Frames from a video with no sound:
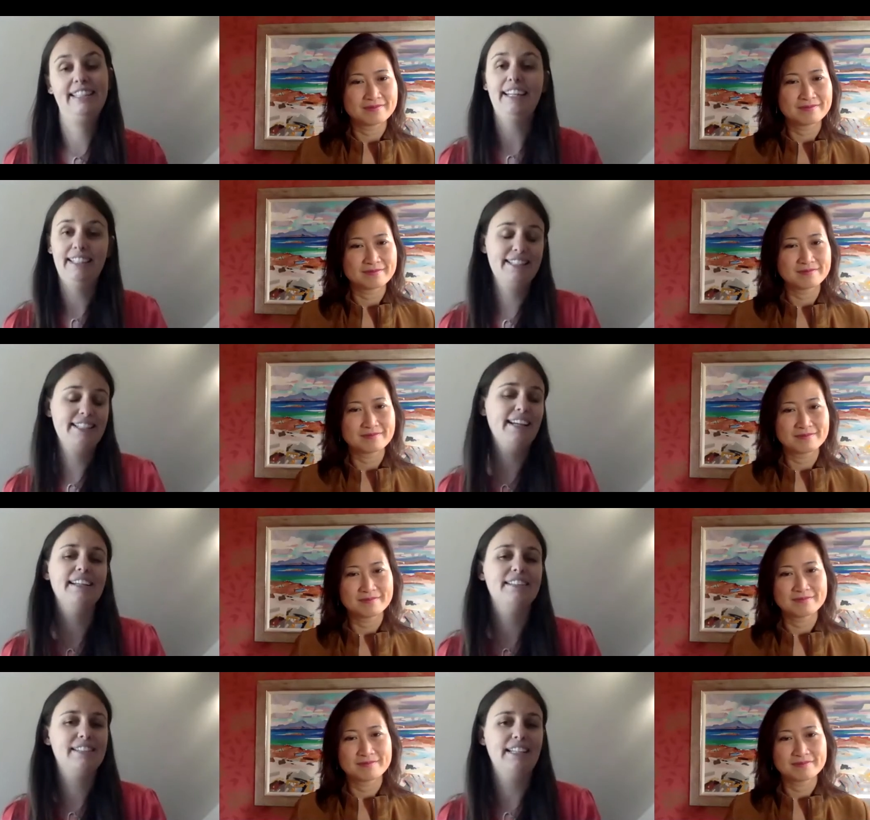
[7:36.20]
Speaker 1: yeah
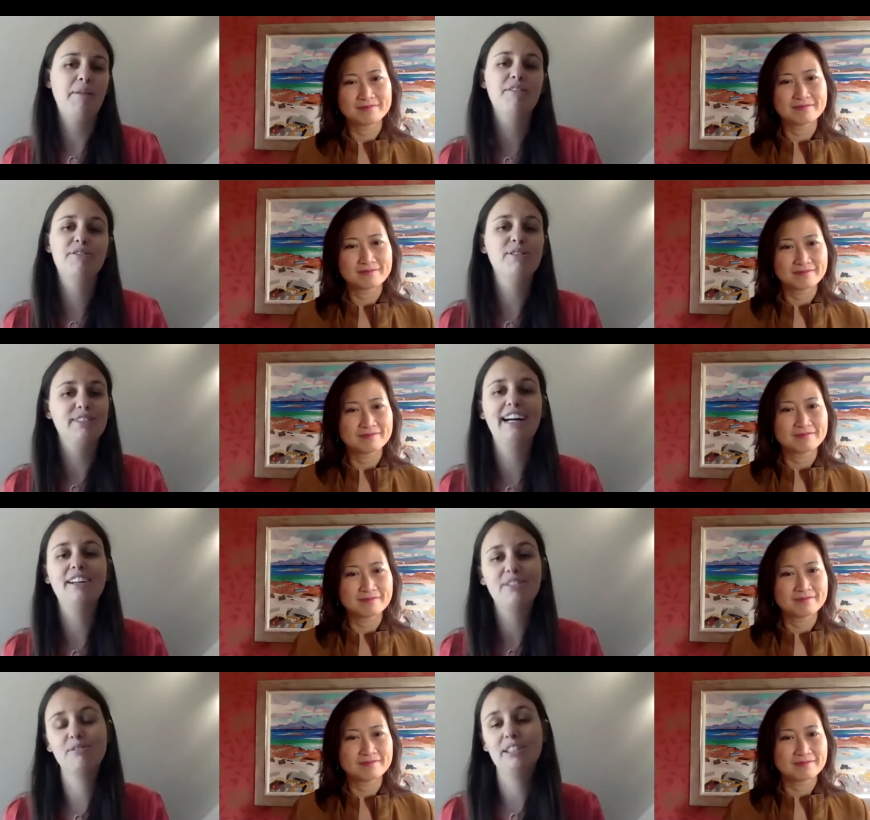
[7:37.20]
internet and my phone are
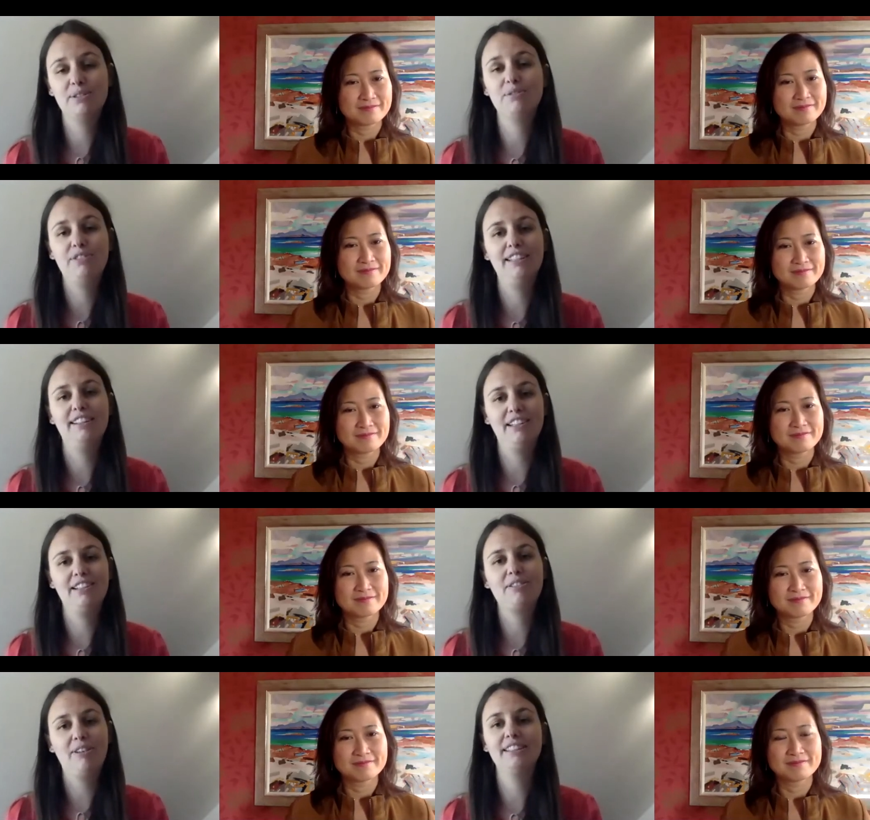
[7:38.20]
the way to feel uh,
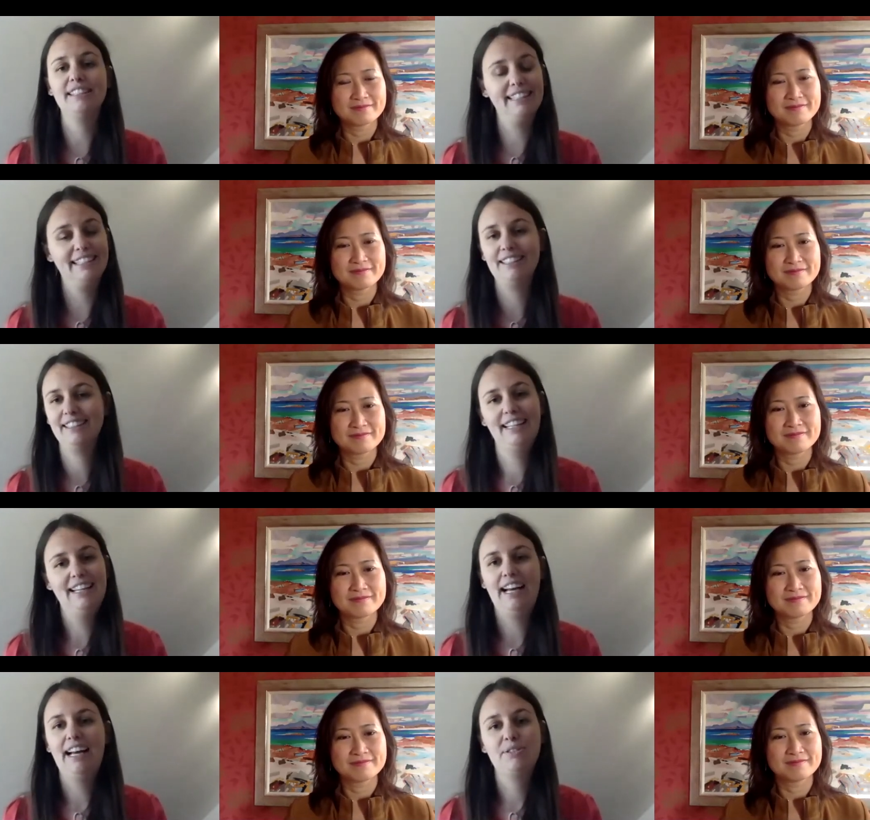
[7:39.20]
grounded and
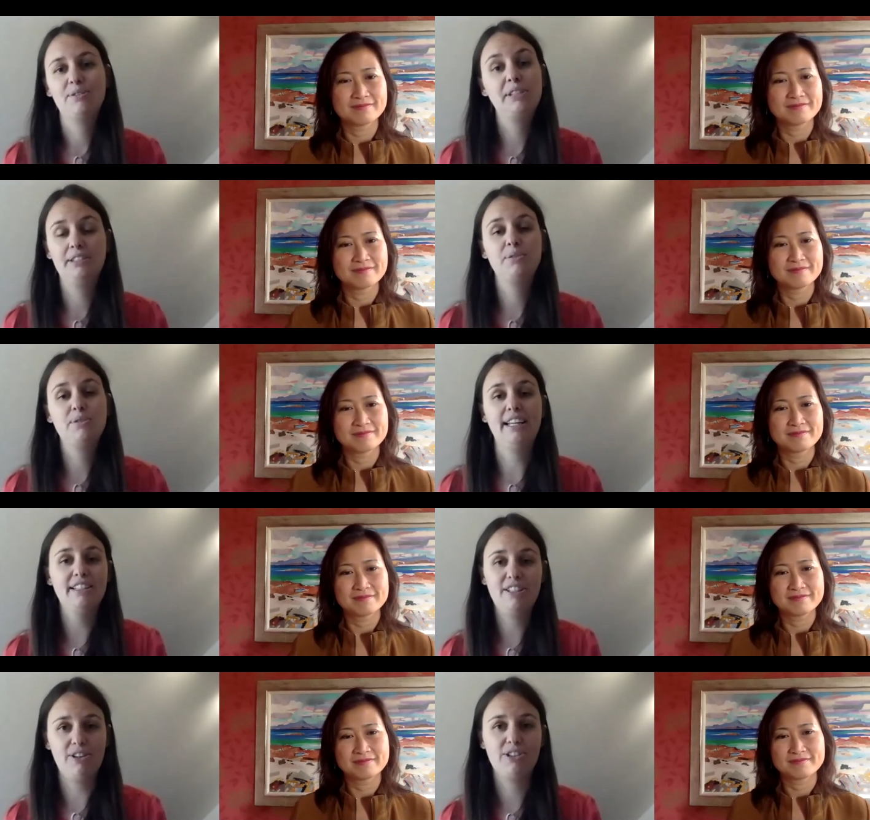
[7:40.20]
to to stay in
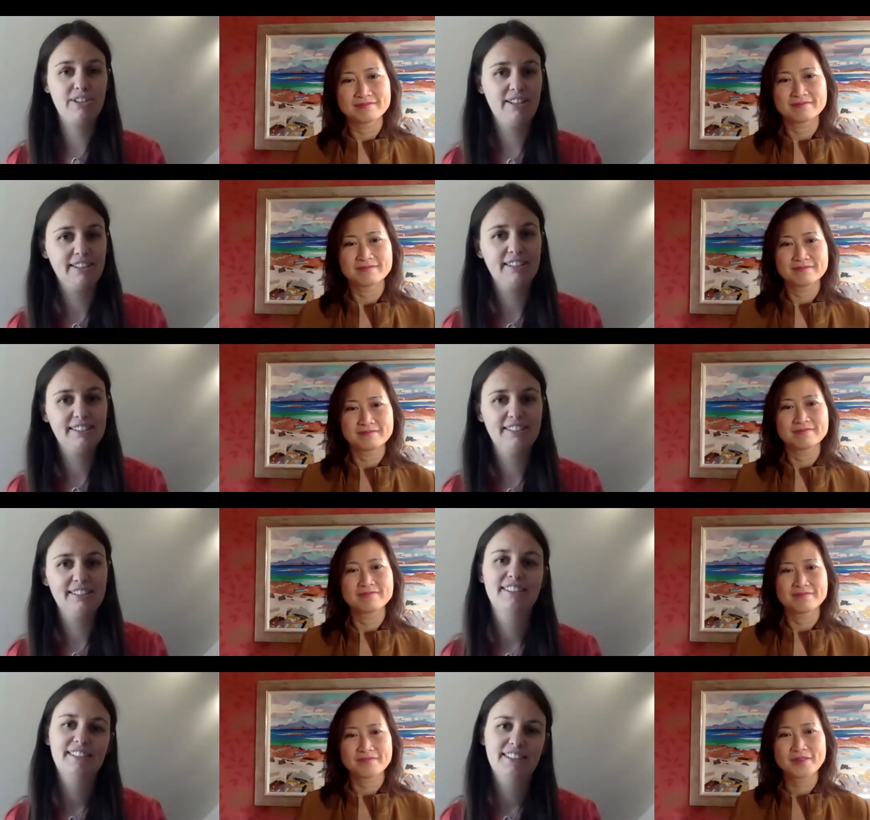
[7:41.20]
touch
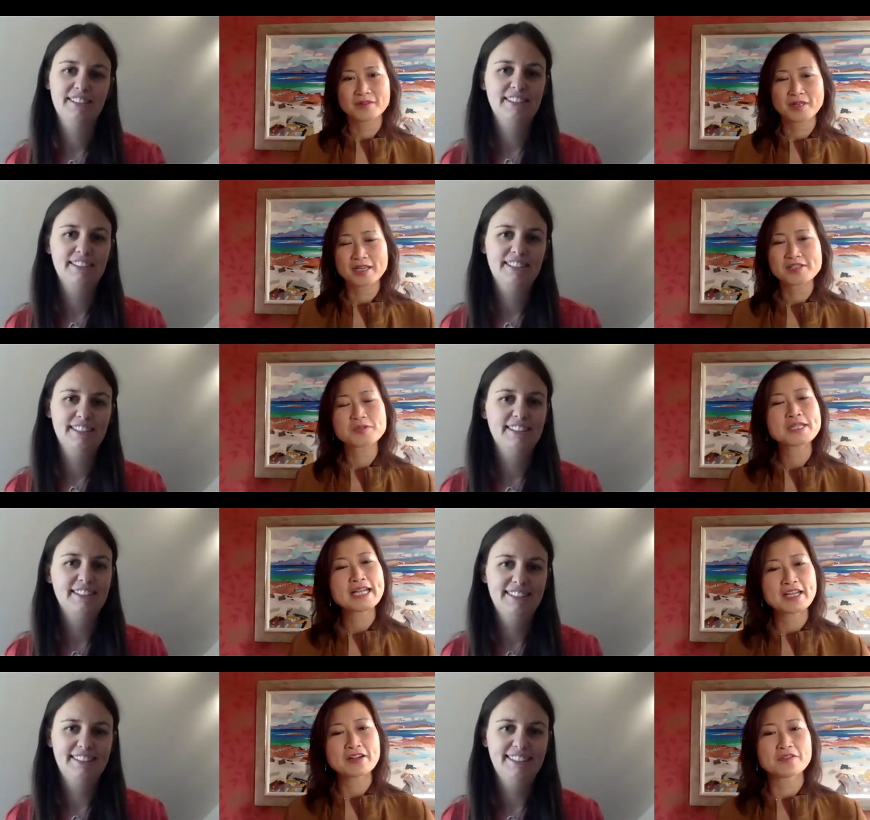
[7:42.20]
Speaker 2: Okay, so take
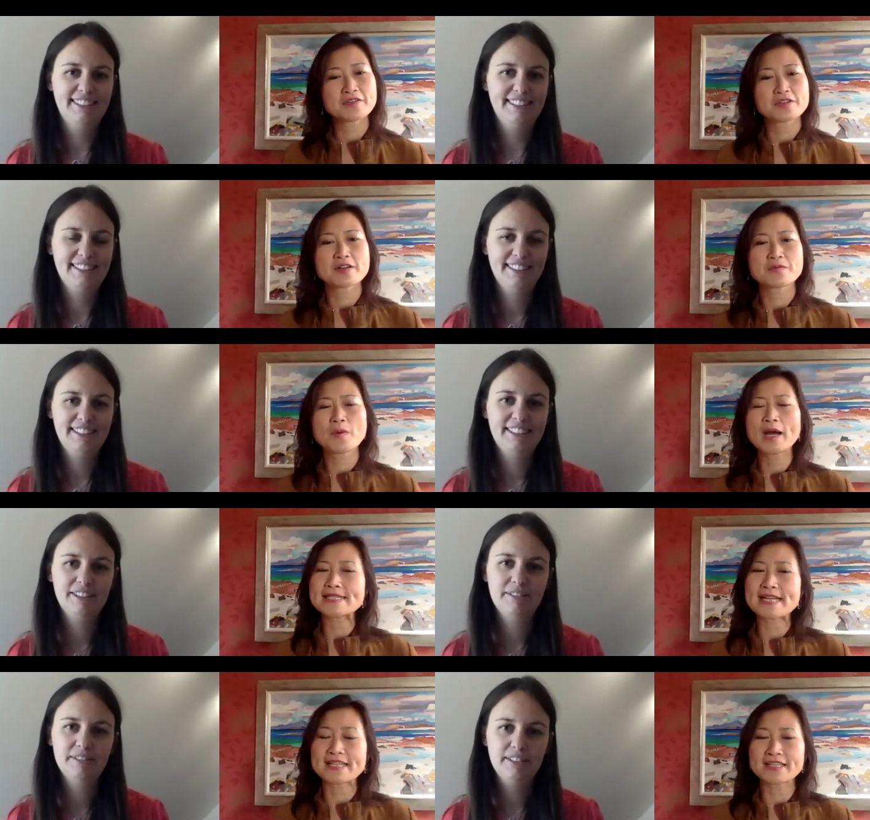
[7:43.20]
care of yourself. Why is
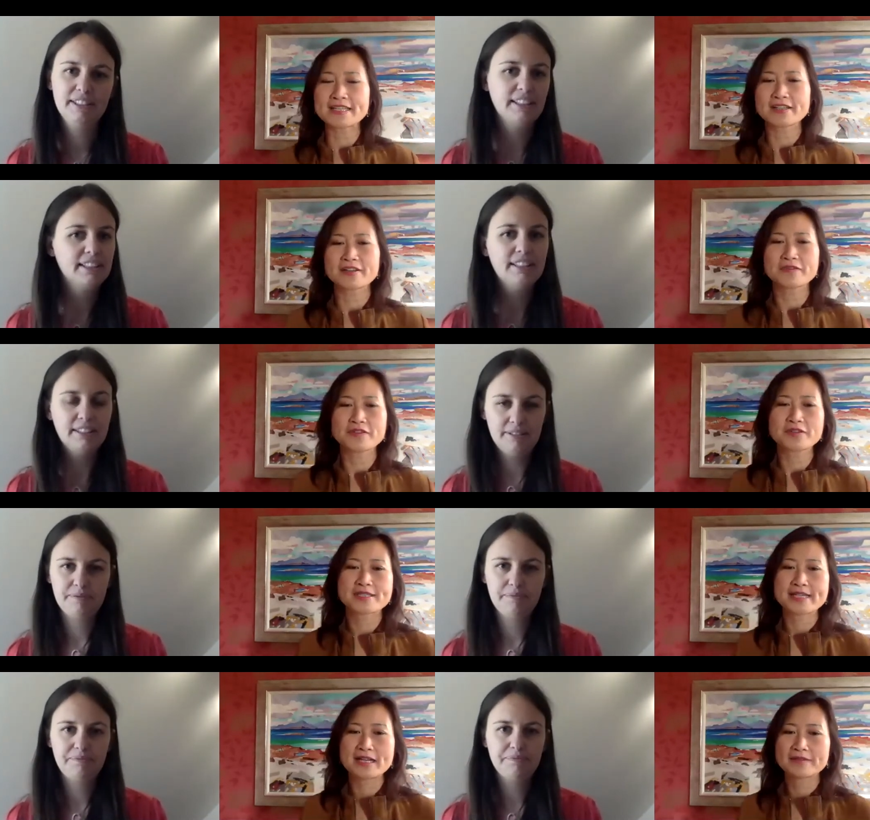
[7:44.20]
taking care of
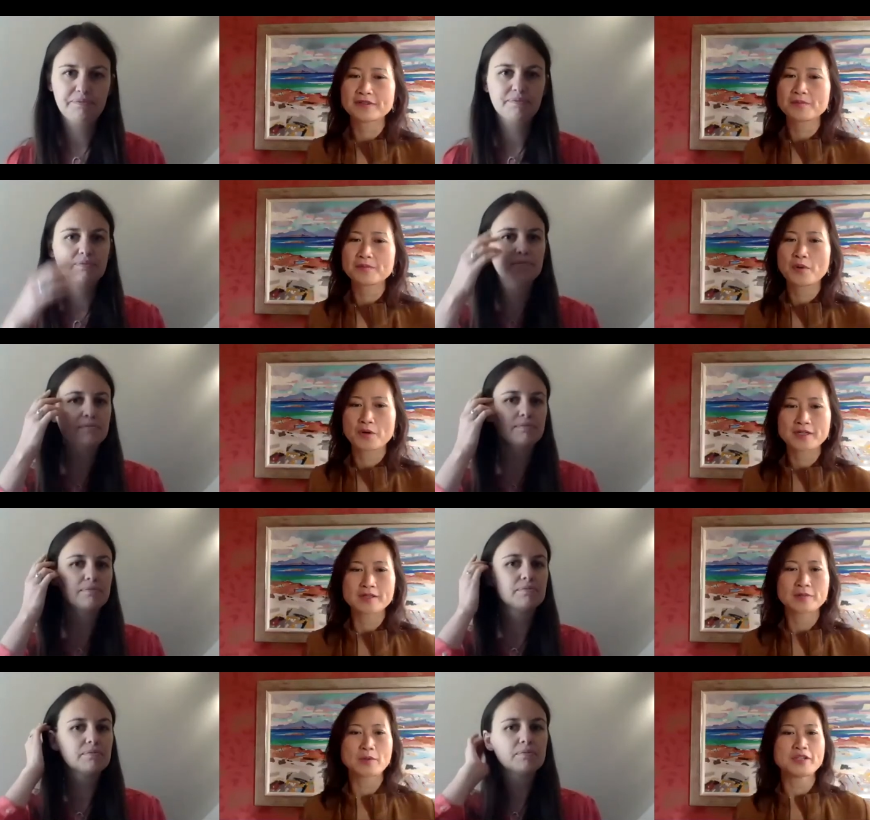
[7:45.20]
yourself important
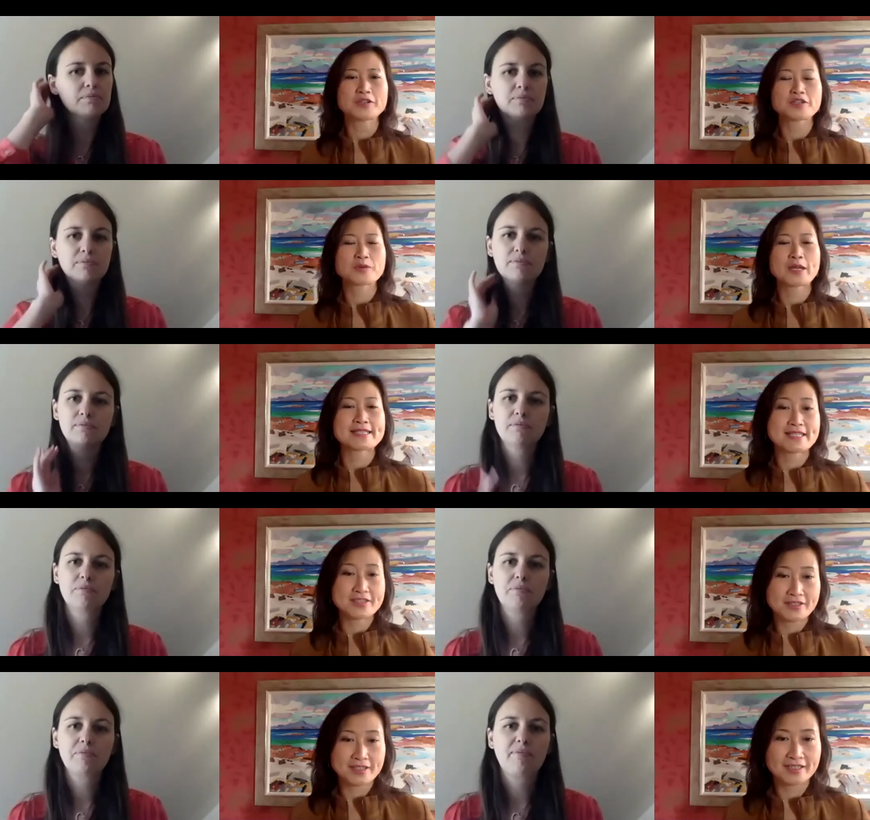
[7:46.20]
when you're
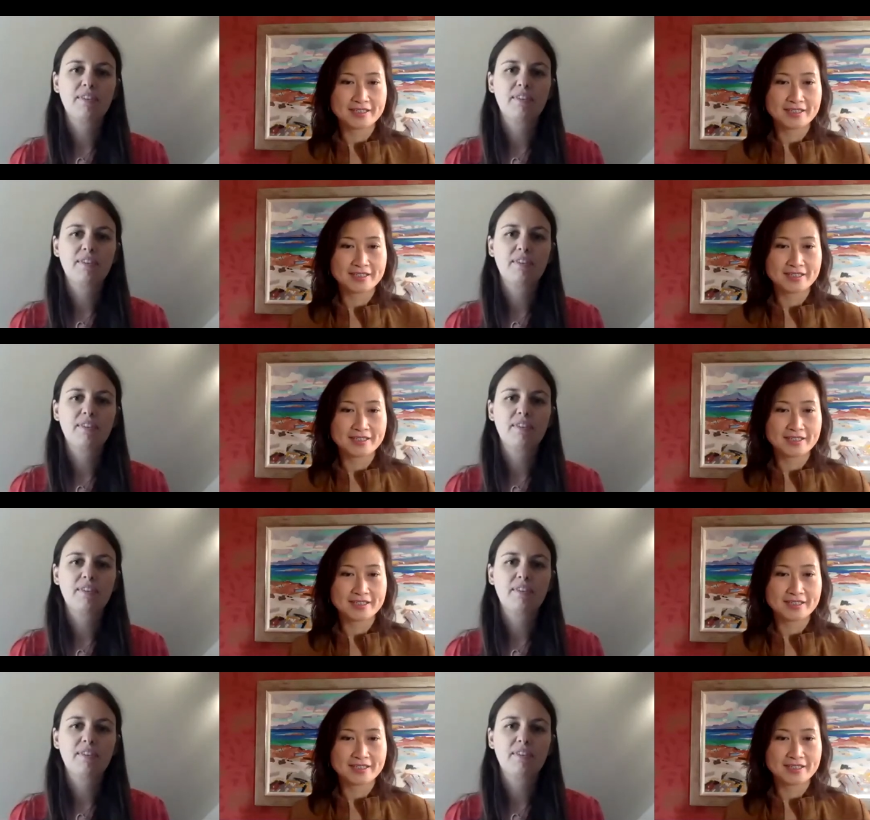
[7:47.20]
transitioning?